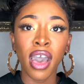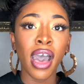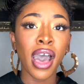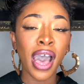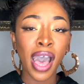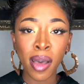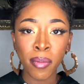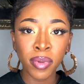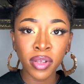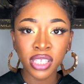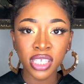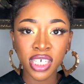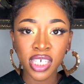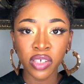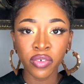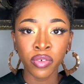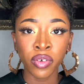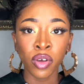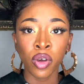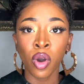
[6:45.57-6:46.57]
I
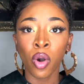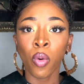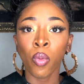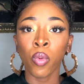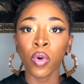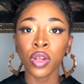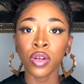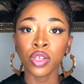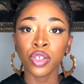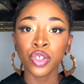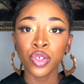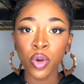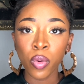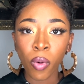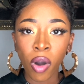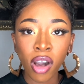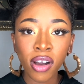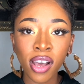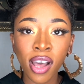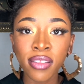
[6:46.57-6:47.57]
believe when you
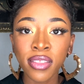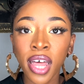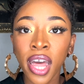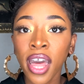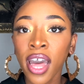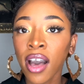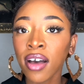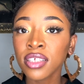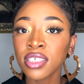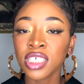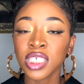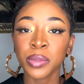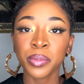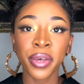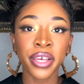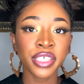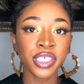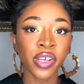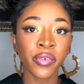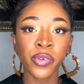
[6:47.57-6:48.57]
walk out that house,
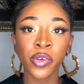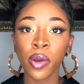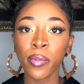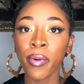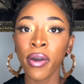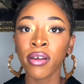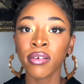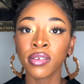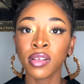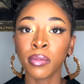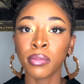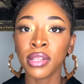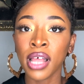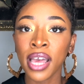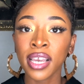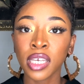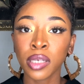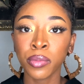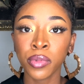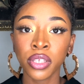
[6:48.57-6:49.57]
especially if you're a part of the
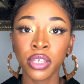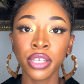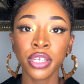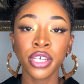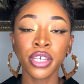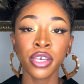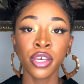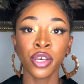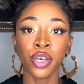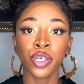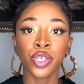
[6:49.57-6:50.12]
black community,